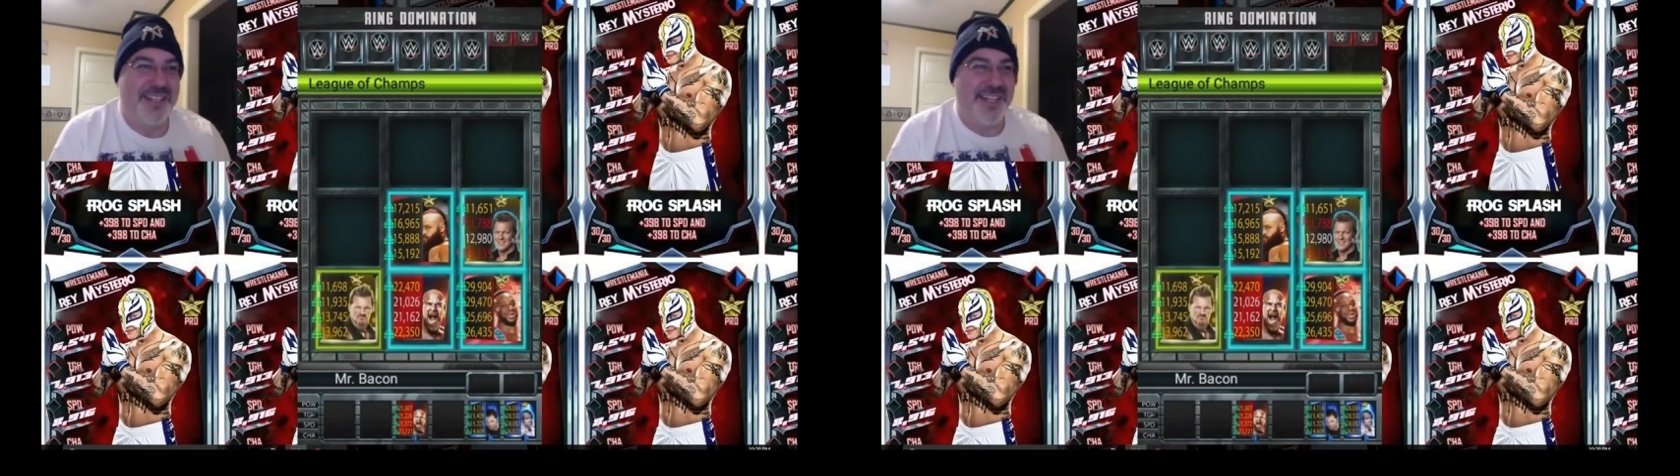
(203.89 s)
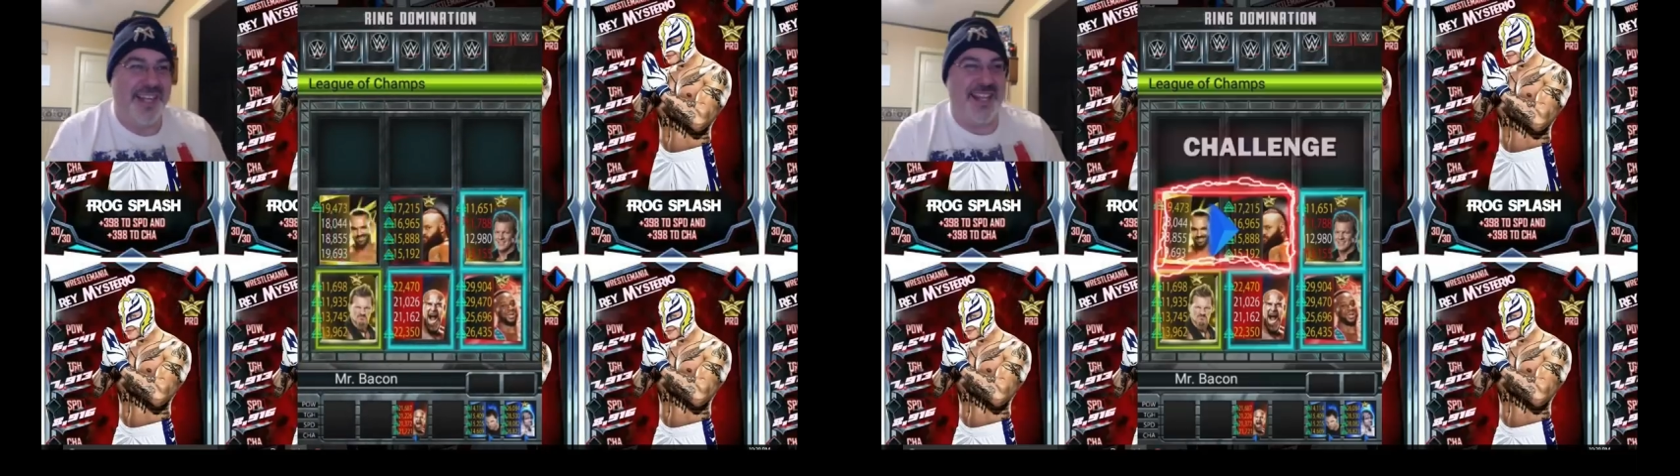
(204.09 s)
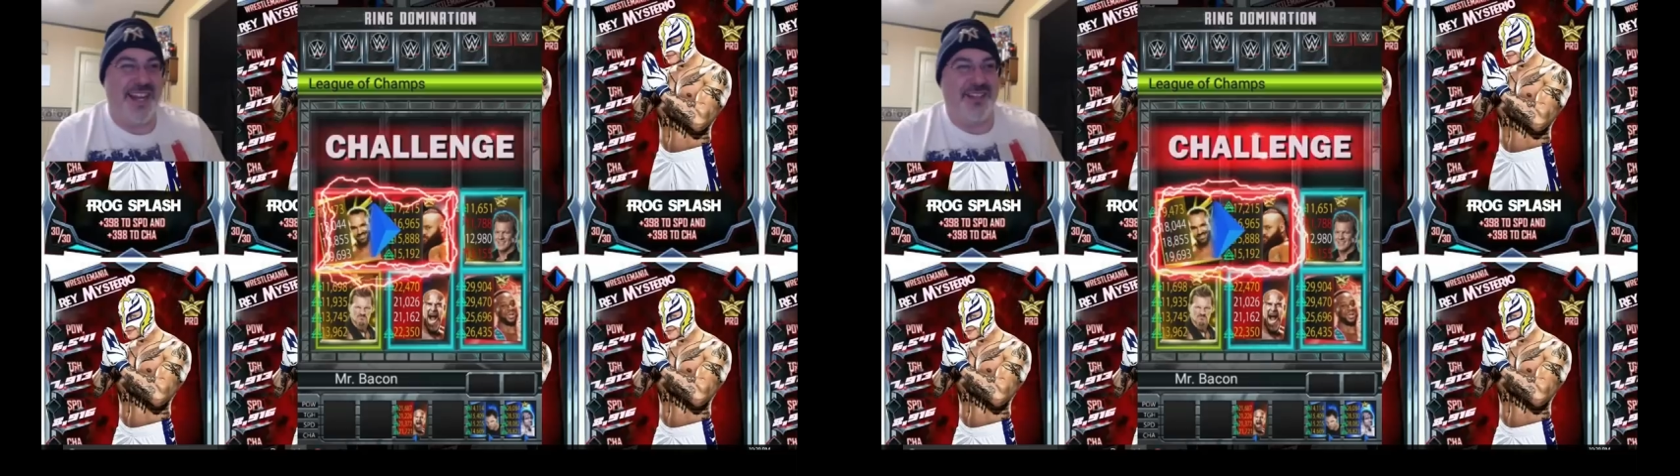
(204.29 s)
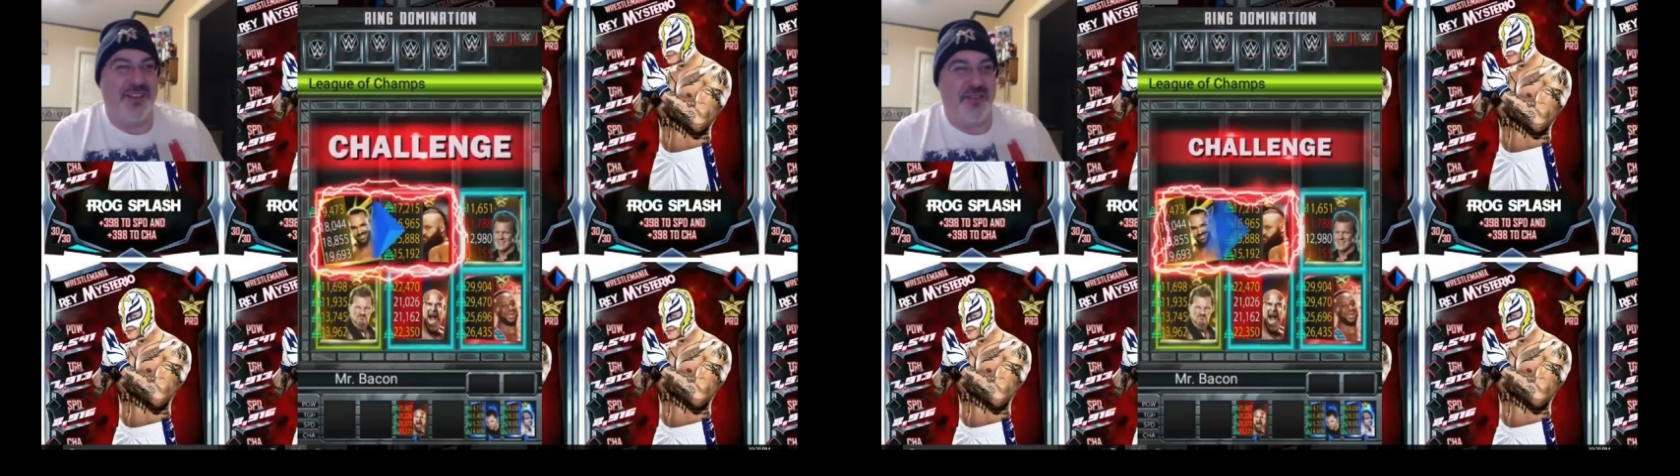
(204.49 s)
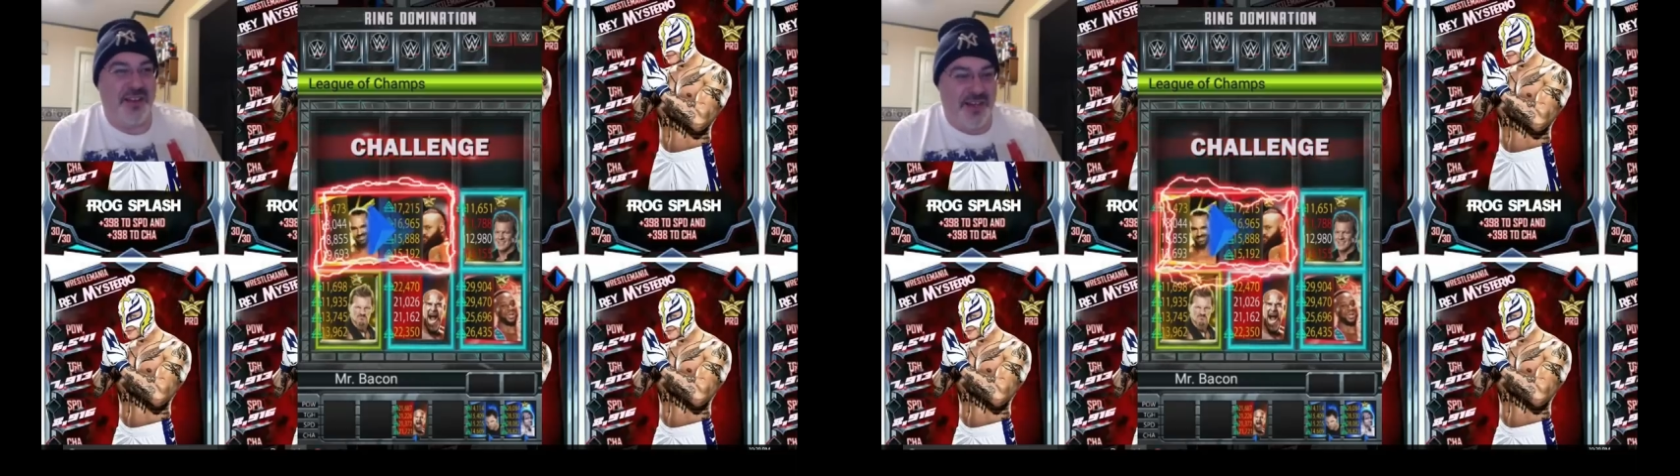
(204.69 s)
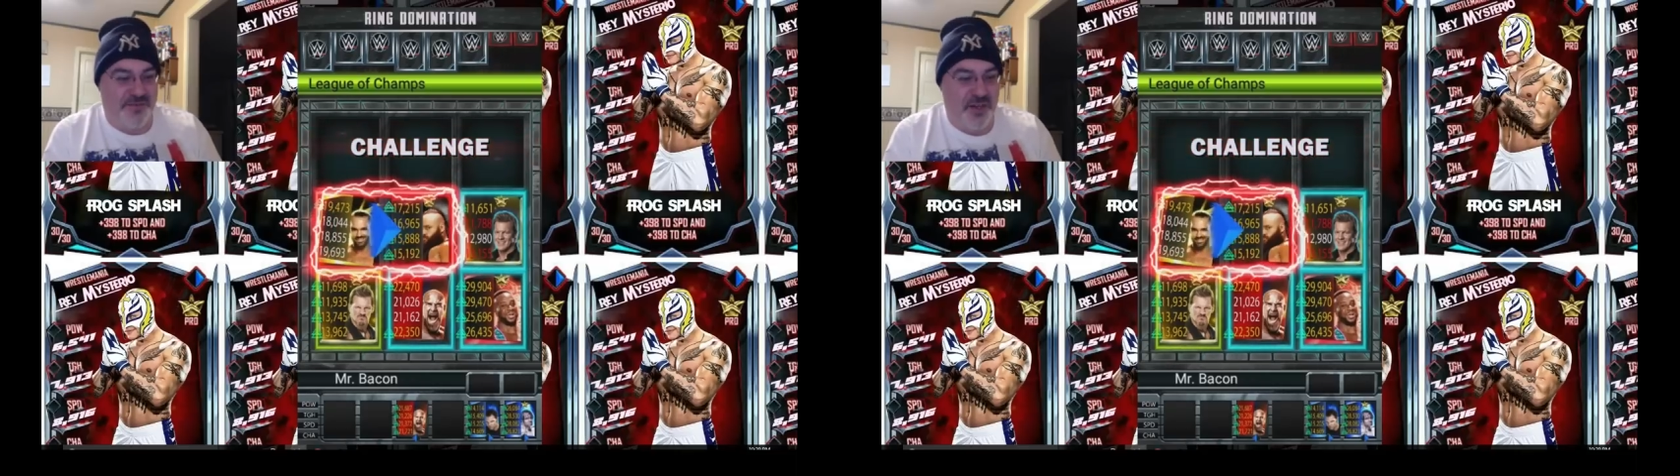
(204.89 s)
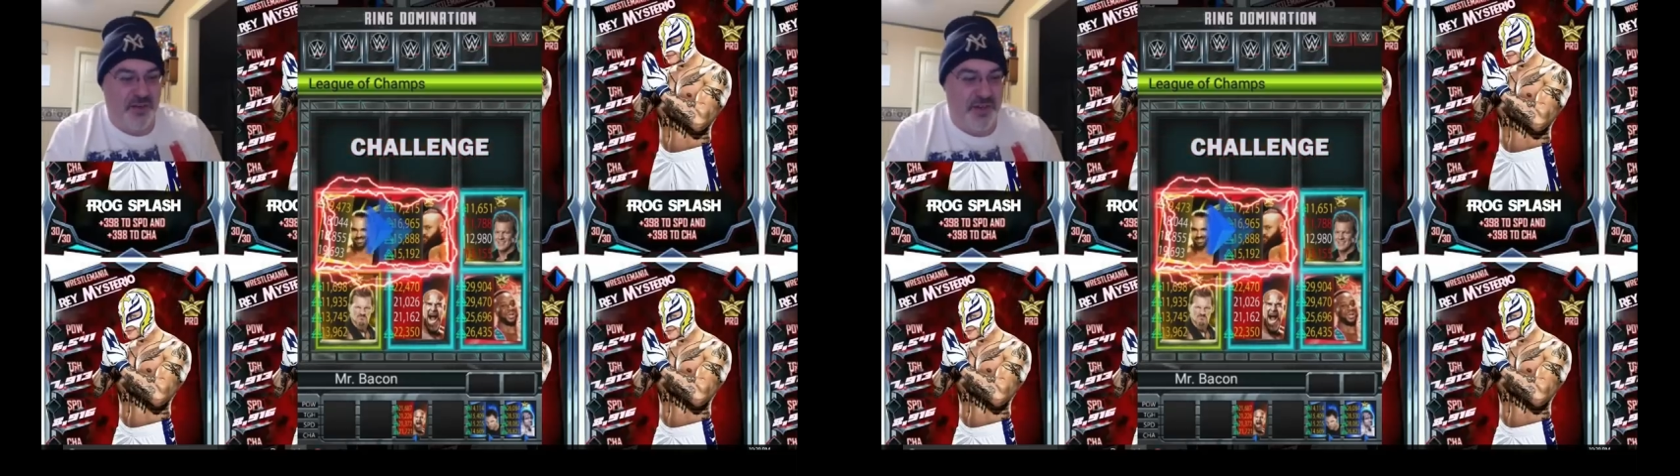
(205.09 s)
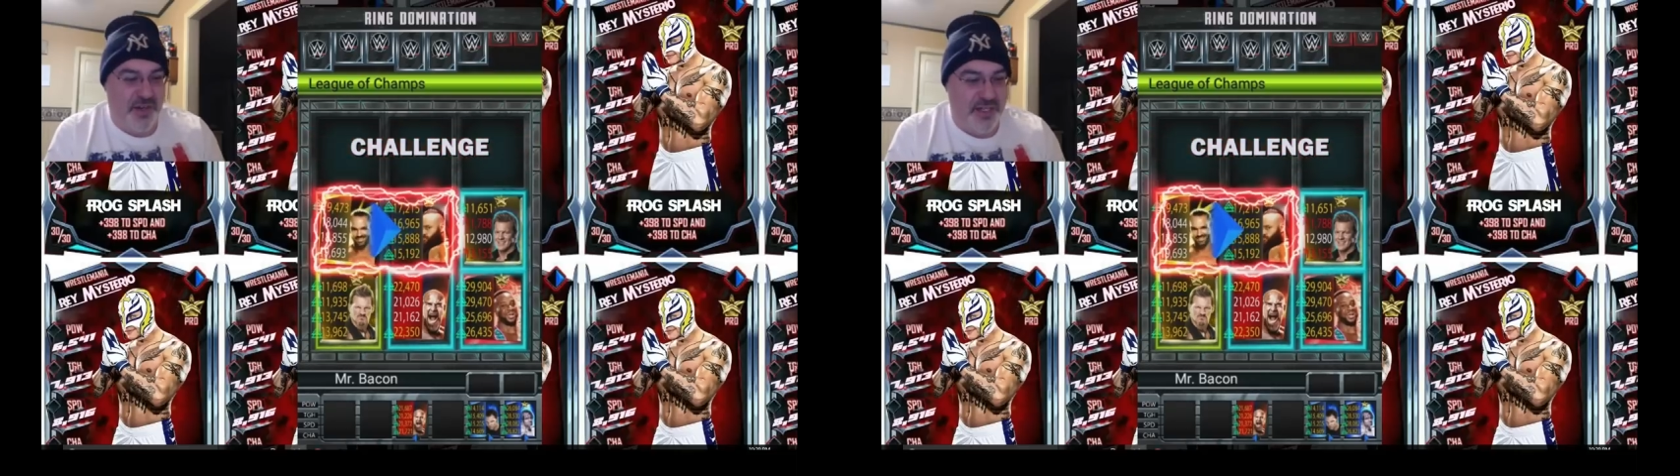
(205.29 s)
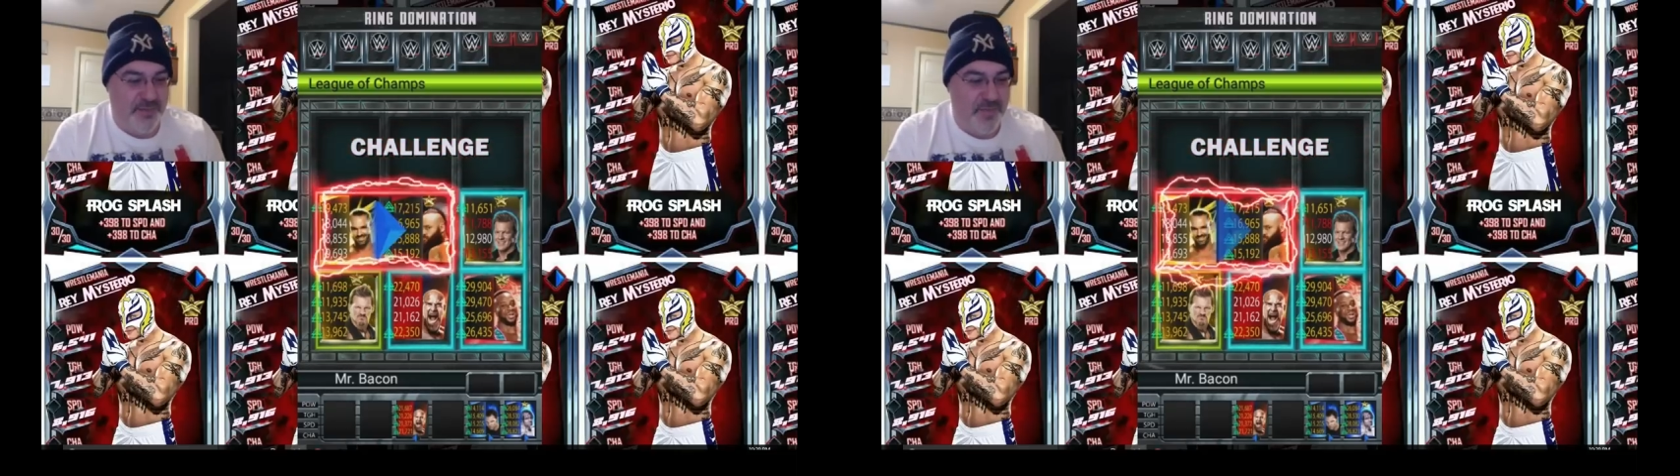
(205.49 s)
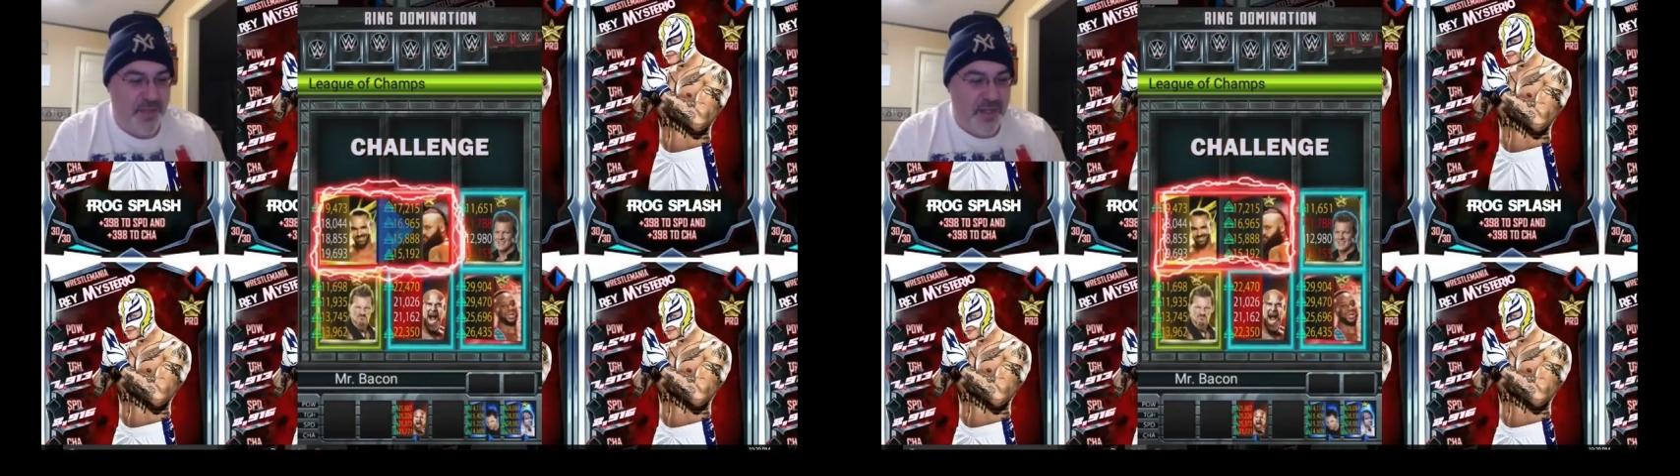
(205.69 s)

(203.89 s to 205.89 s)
Get that joke? If you do, you're awesome.